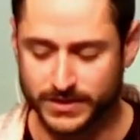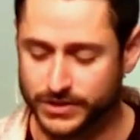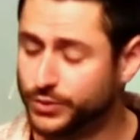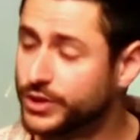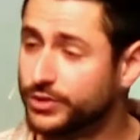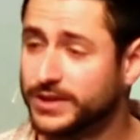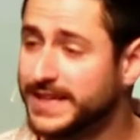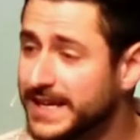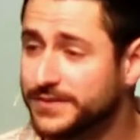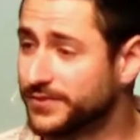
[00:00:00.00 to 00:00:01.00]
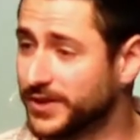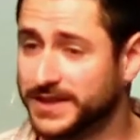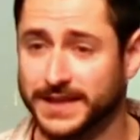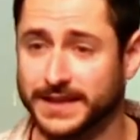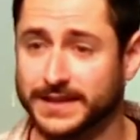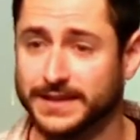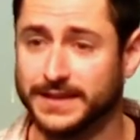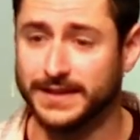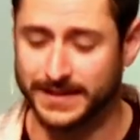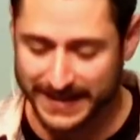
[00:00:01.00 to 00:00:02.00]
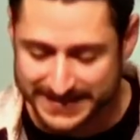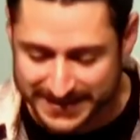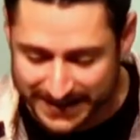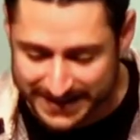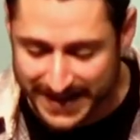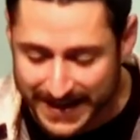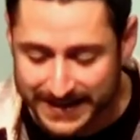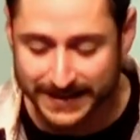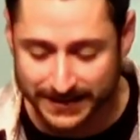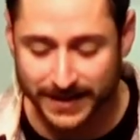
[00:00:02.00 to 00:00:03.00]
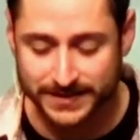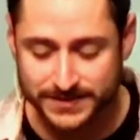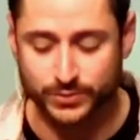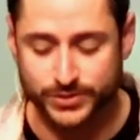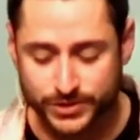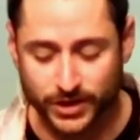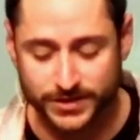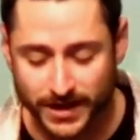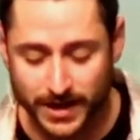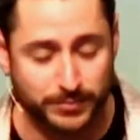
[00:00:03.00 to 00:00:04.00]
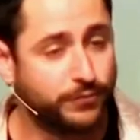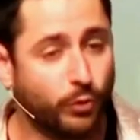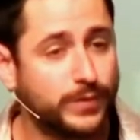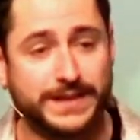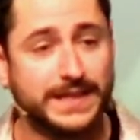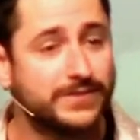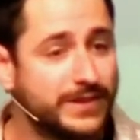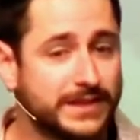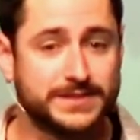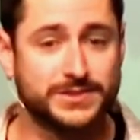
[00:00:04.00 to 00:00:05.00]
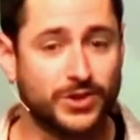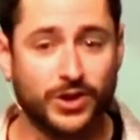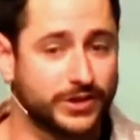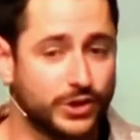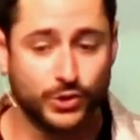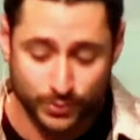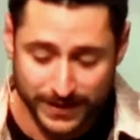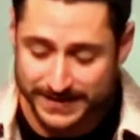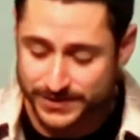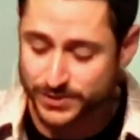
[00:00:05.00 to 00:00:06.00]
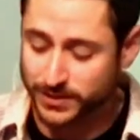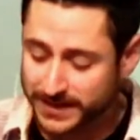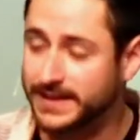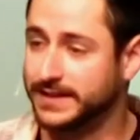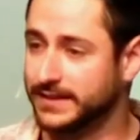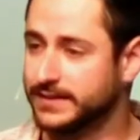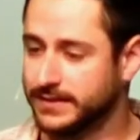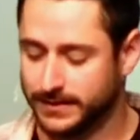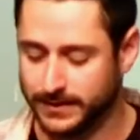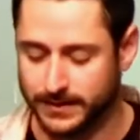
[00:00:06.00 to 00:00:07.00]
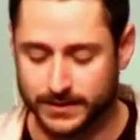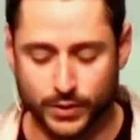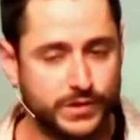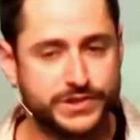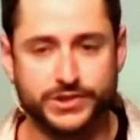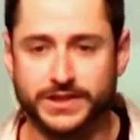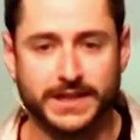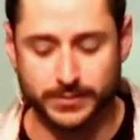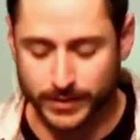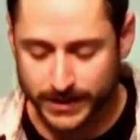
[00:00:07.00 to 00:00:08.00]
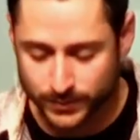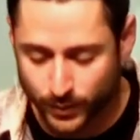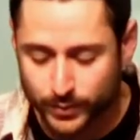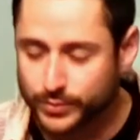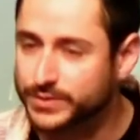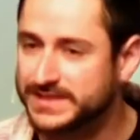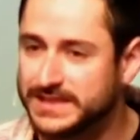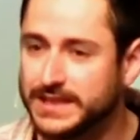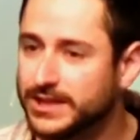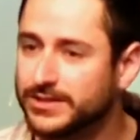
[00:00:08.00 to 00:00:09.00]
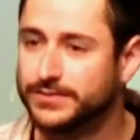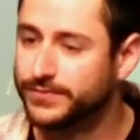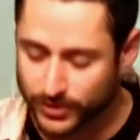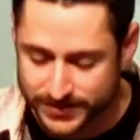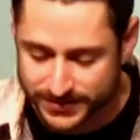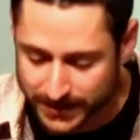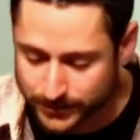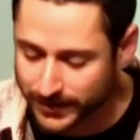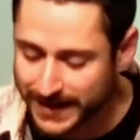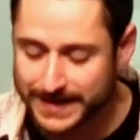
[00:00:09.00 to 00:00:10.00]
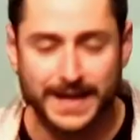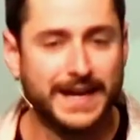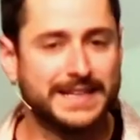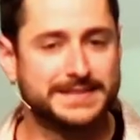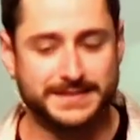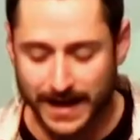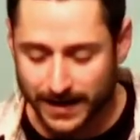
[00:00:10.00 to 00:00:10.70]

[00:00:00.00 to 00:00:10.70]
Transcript: You were created for a king. It's innate in us. So, church, before we even get started, who is your king? Who is your king? Because what we will see here in 1 Samuel 8 is that